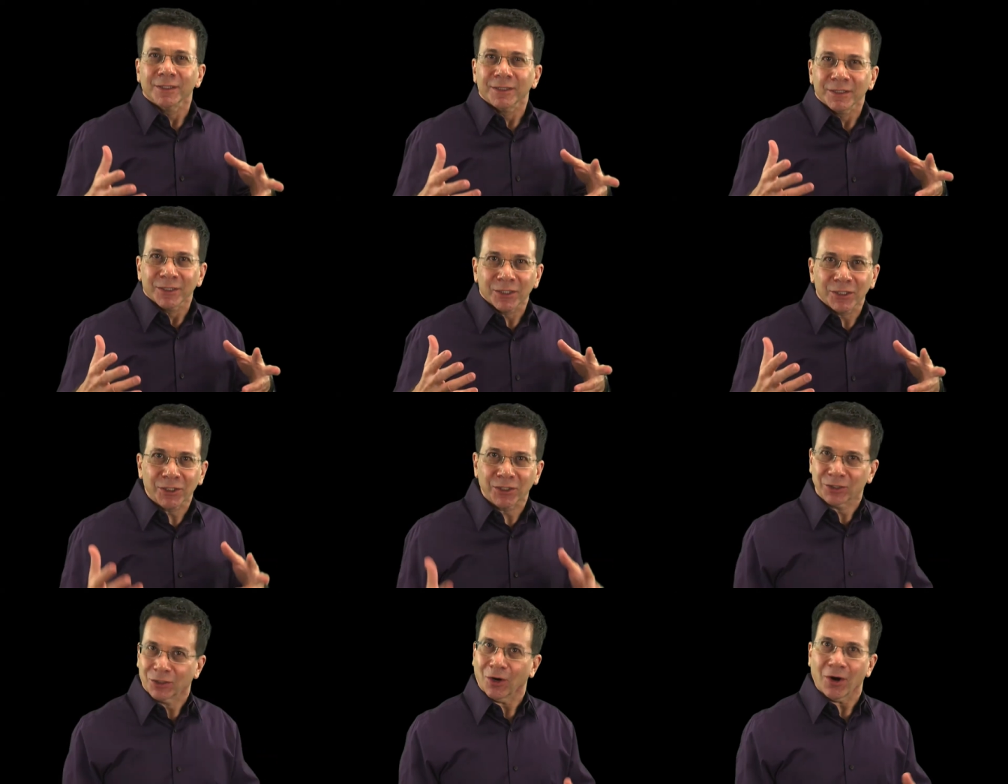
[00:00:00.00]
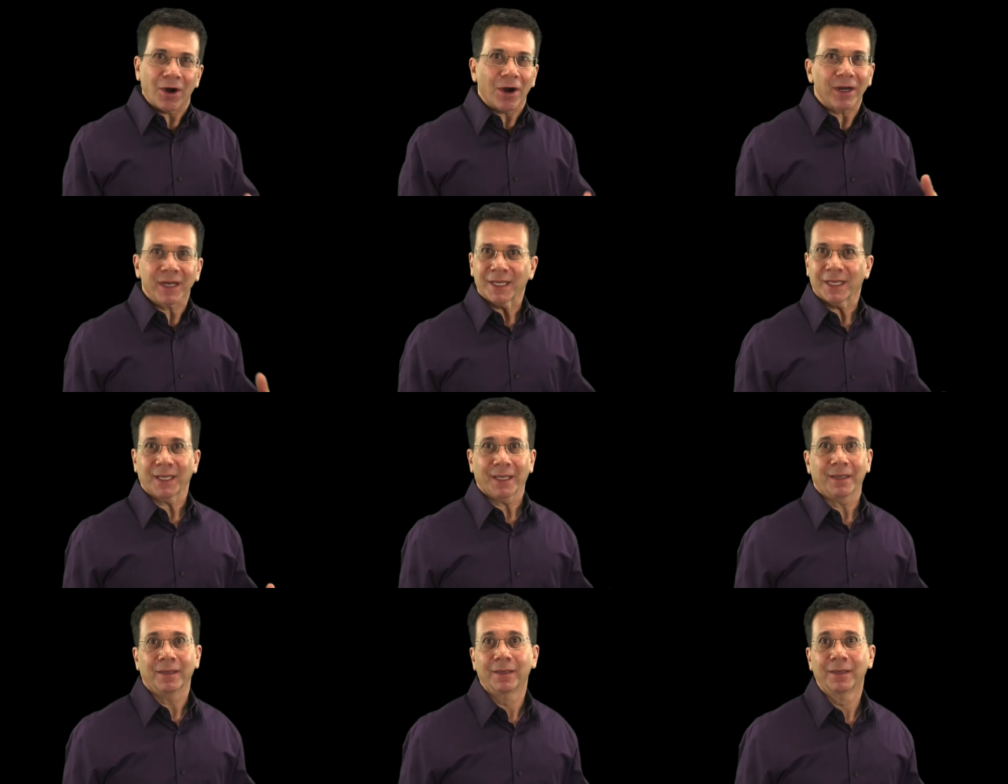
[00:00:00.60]

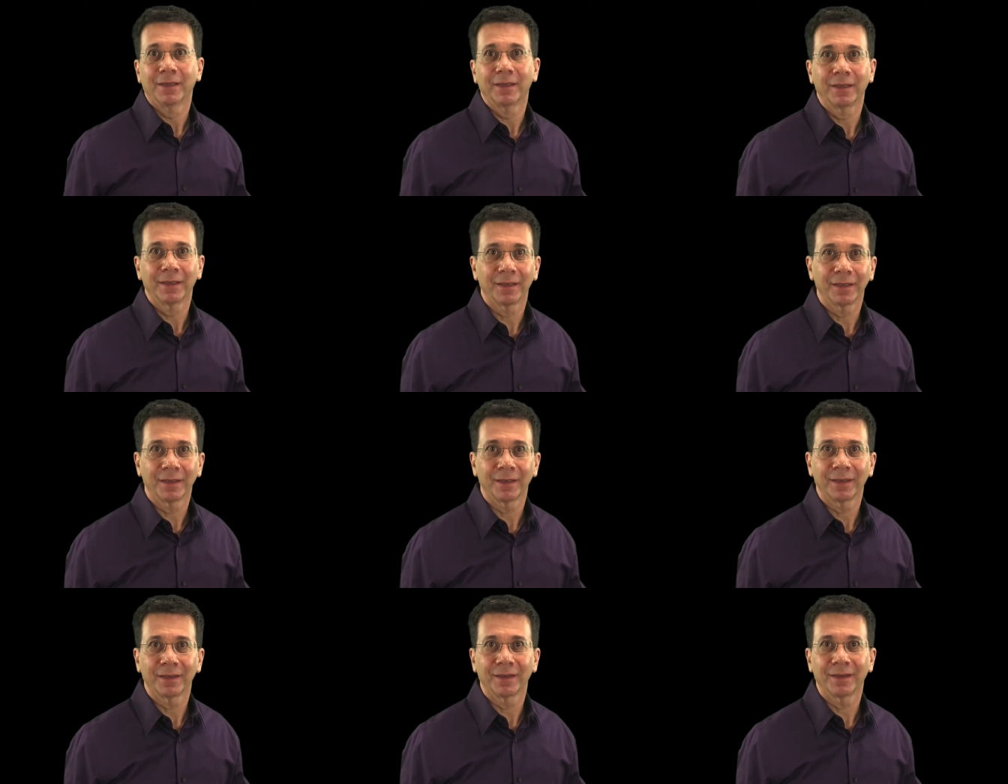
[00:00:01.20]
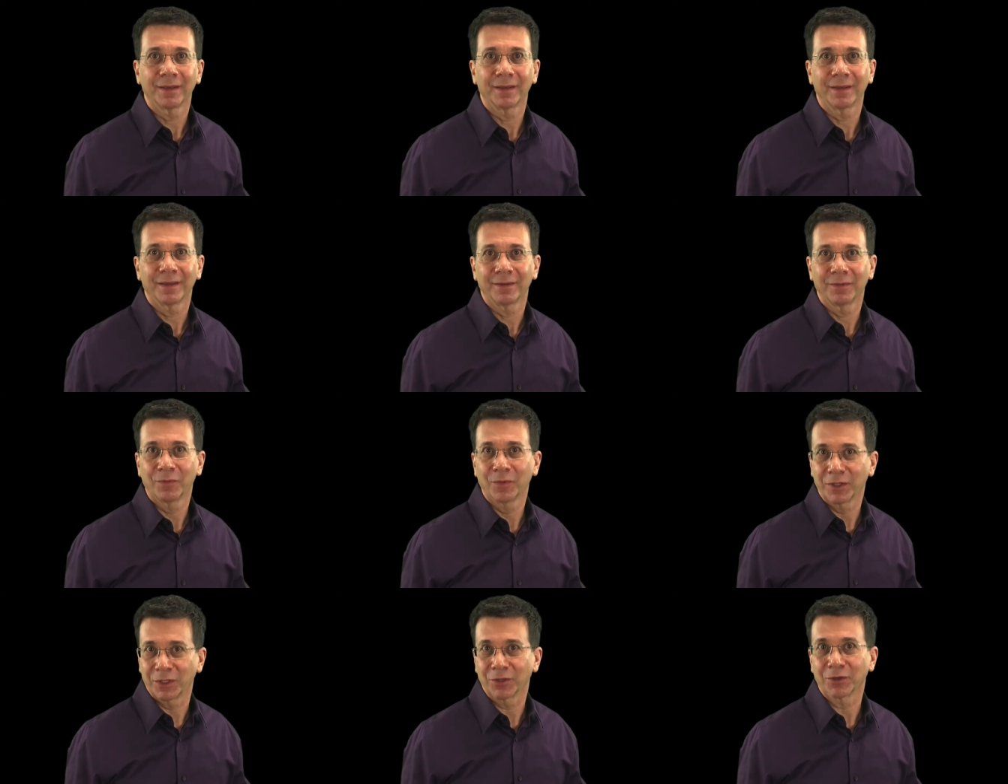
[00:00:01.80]
starting
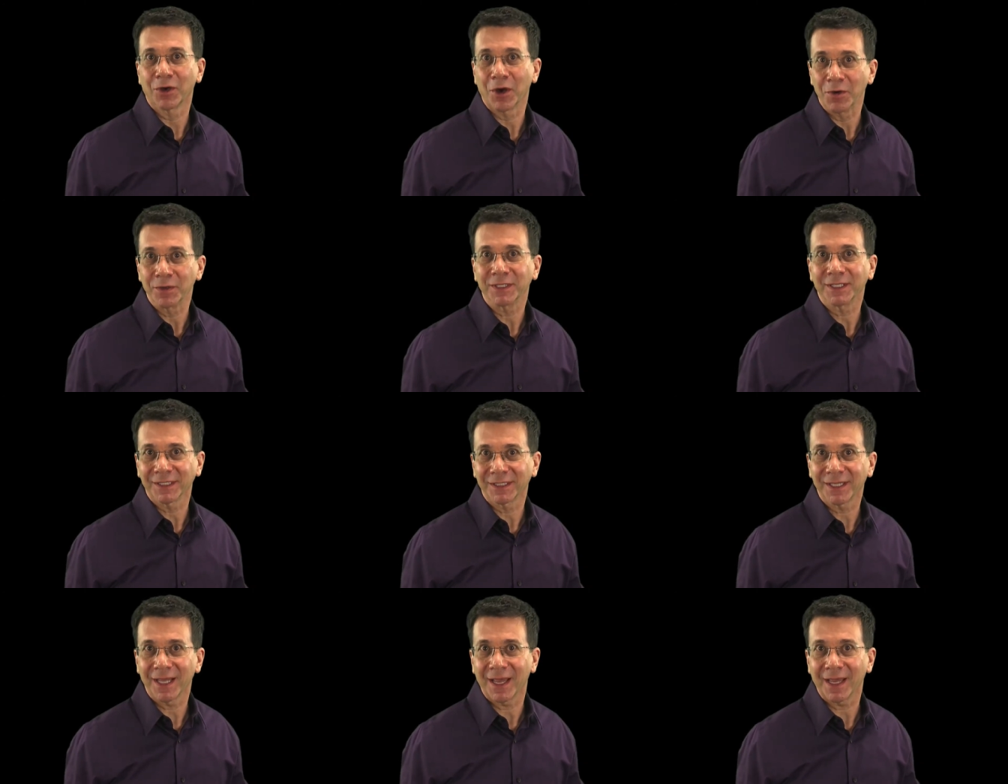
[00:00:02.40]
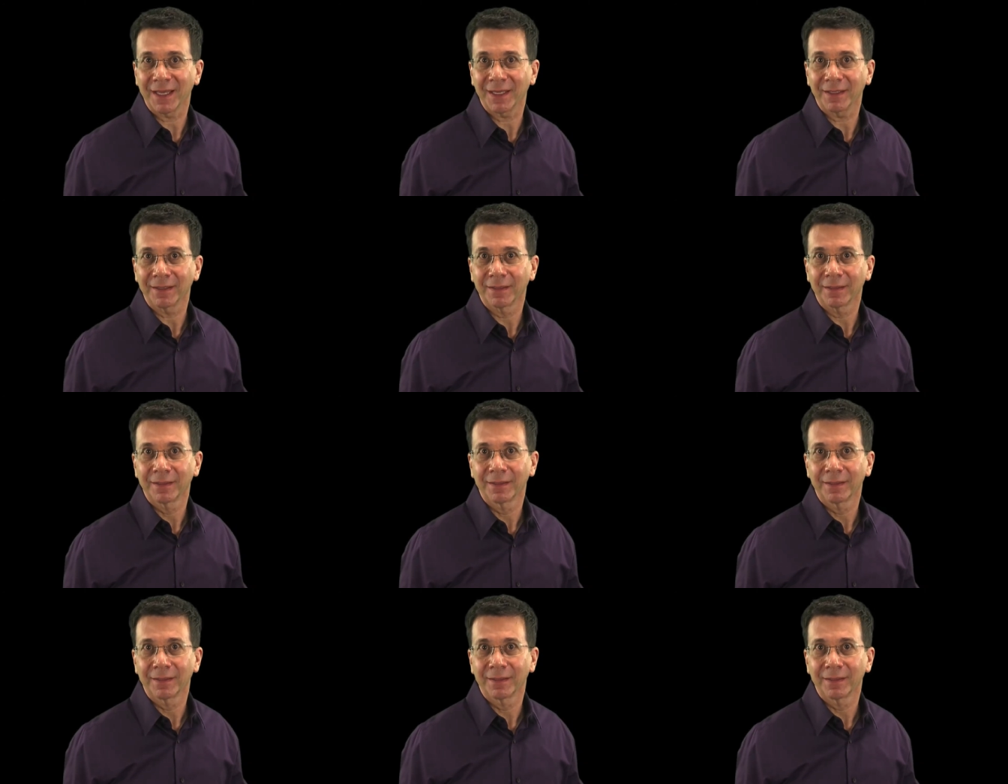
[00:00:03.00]
what they're going to say.